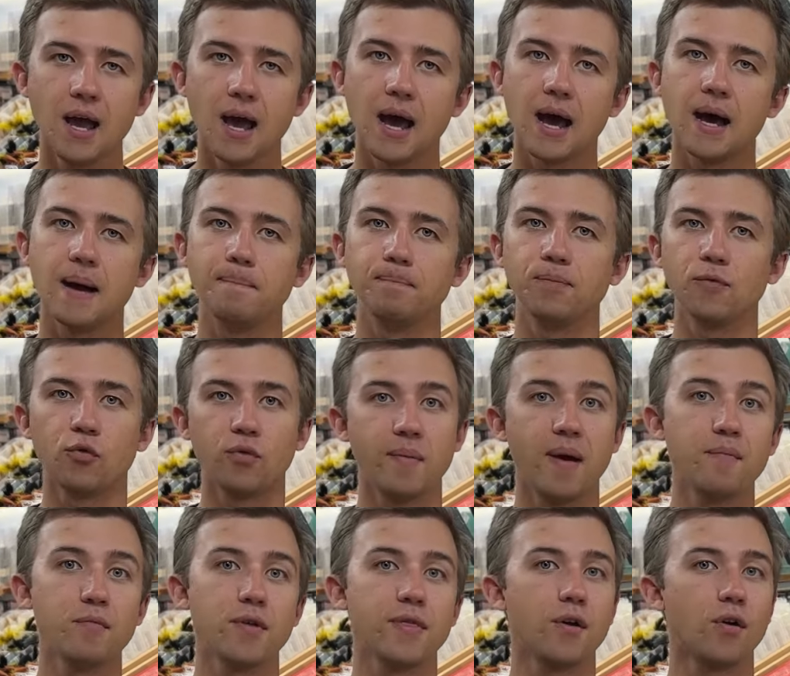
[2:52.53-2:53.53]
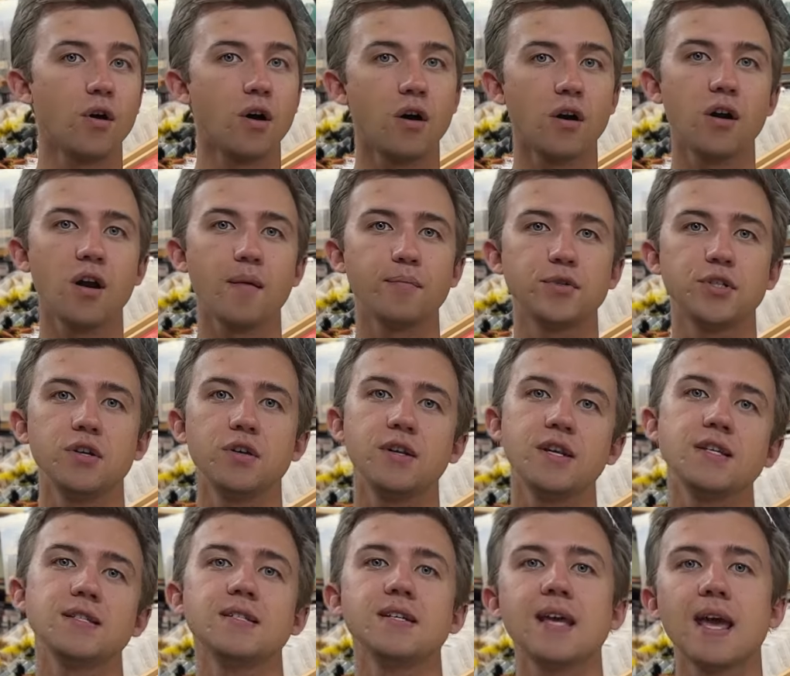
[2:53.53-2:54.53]
um, remember there are
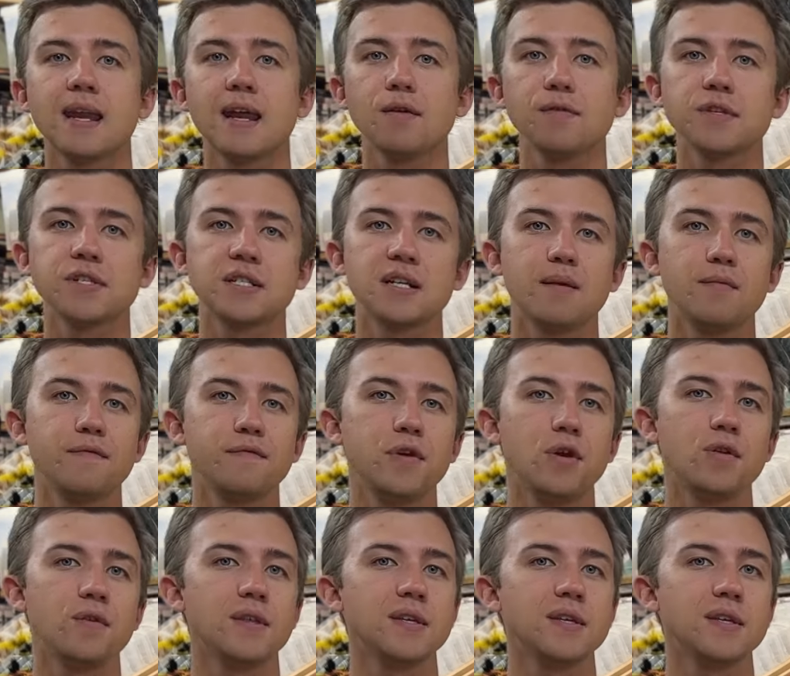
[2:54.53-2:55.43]
opportunities to get out this time of year.